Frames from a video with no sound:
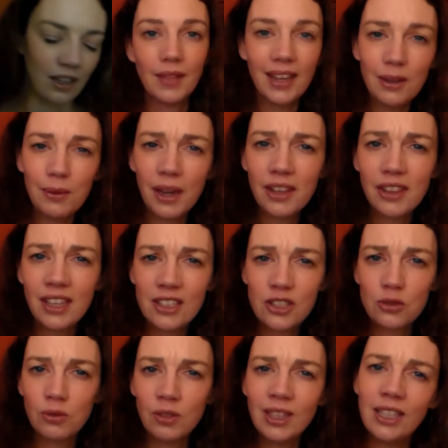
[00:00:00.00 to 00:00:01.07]
Anyway, I think it's
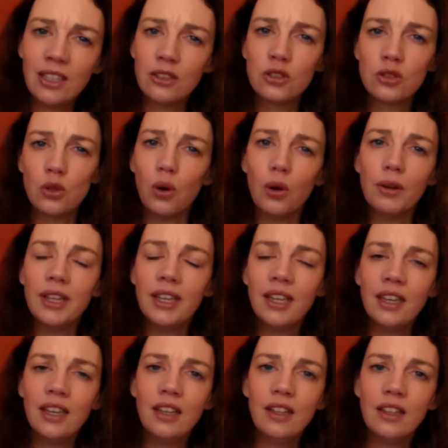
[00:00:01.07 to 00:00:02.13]
a really good story,
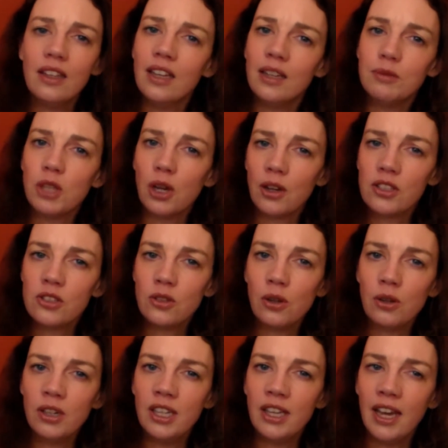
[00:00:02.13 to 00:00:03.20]
Donna's
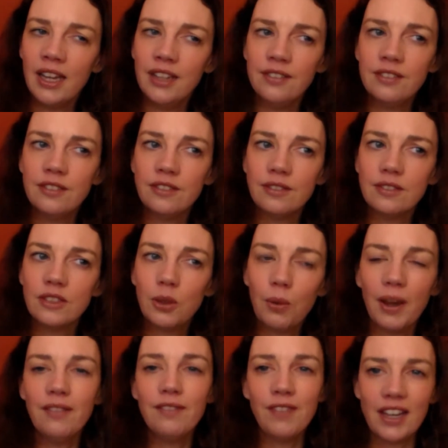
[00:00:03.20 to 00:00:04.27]
story, and
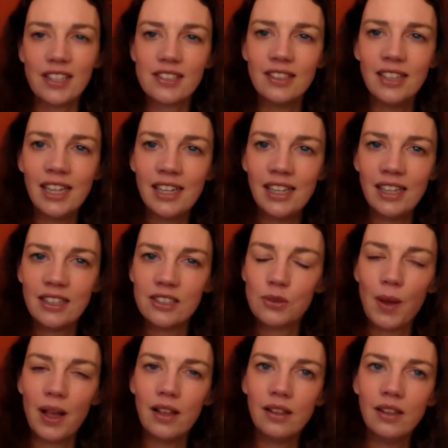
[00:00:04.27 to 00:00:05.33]
quite fascinating as
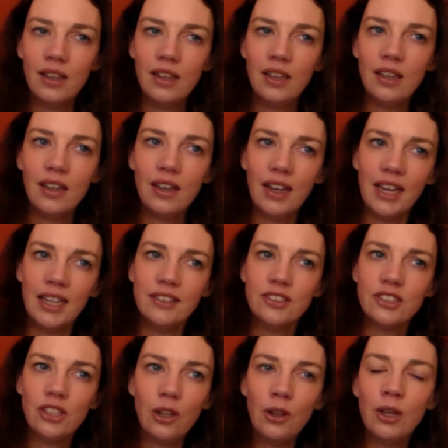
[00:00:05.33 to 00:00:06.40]
well, and
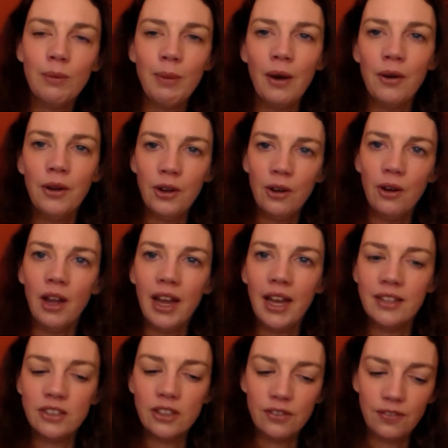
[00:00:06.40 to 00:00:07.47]
to learn about her
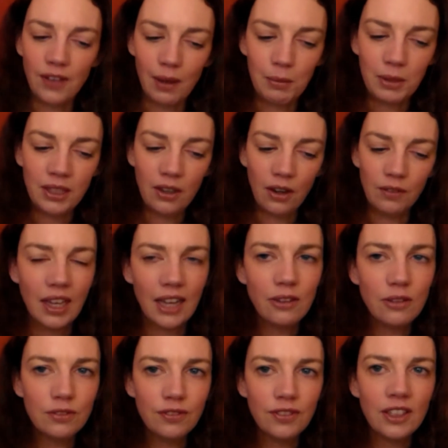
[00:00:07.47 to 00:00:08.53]
and her family. I
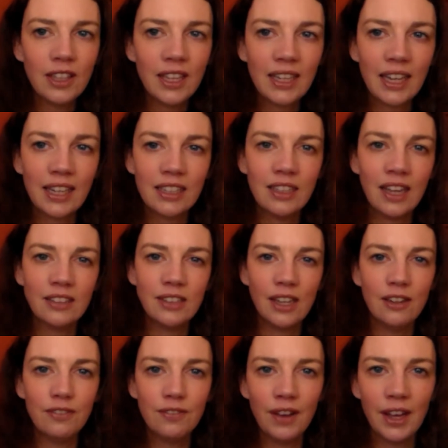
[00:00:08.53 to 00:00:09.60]
don't feel like I can
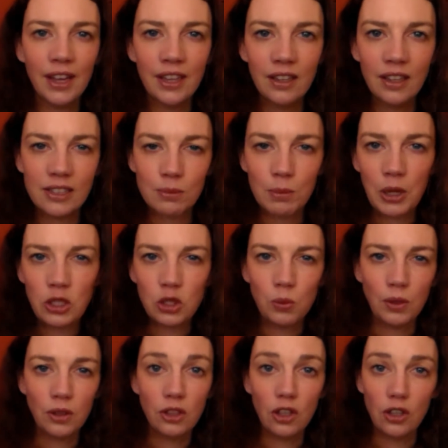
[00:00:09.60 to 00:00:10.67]
identify as much
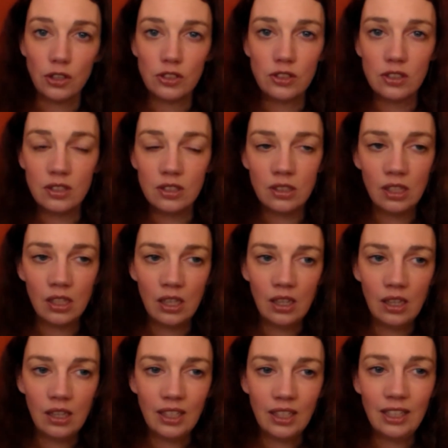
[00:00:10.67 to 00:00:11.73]
with Gersten,
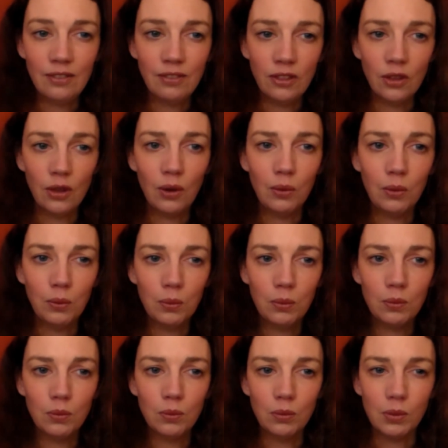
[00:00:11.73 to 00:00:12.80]
even though
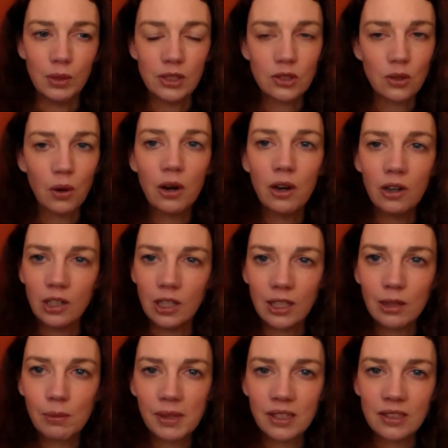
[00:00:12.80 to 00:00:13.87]
we saw her a
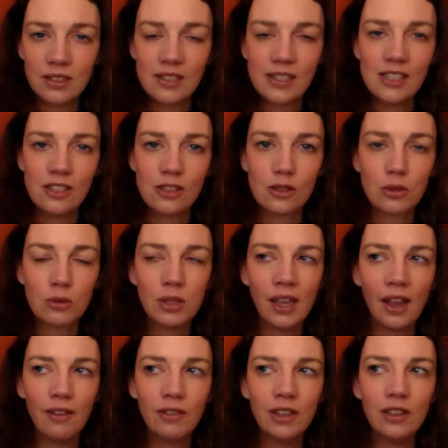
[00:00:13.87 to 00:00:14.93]
little bit in season 3.
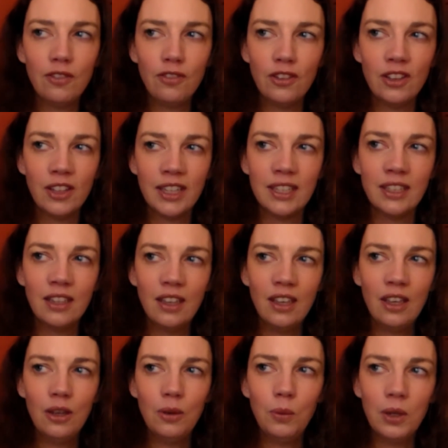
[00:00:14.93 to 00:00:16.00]
I really feel like
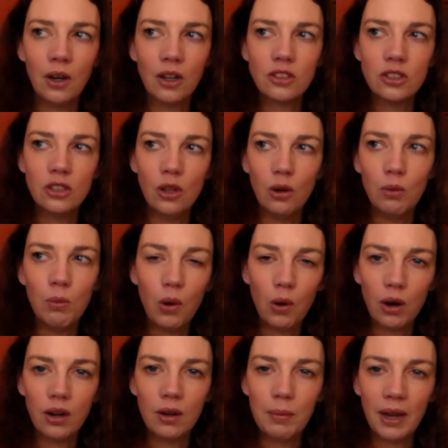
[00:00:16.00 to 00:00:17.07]
we got to know
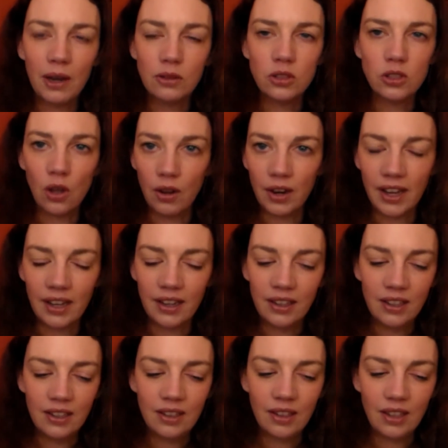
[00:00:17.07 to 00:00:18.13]
more about Donna
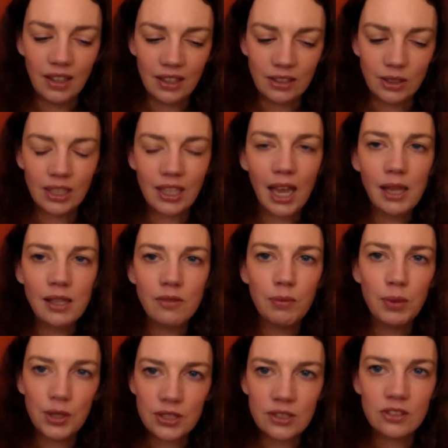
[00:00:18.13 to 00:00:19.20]
and the kind
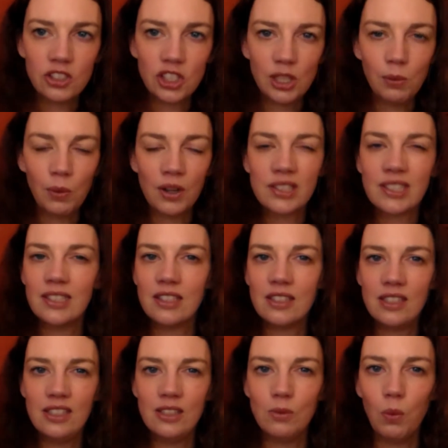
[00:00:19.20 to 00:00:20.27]
of person she was in
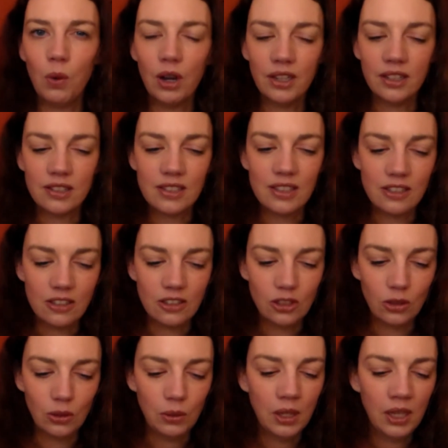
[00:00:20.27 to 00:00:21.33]
season 1 and season
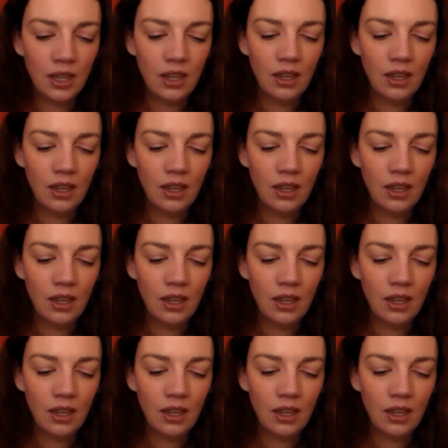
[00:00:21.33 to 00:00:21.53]
2.